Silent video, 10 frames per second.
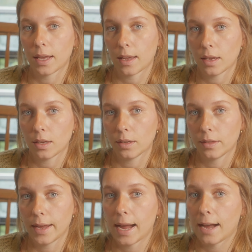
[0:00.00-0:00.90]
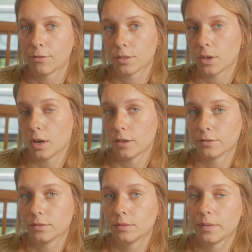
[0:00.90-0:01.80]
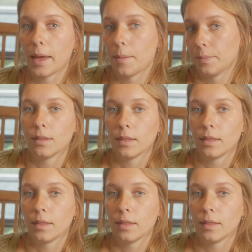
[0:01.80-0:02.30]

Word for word: day, they're half off them.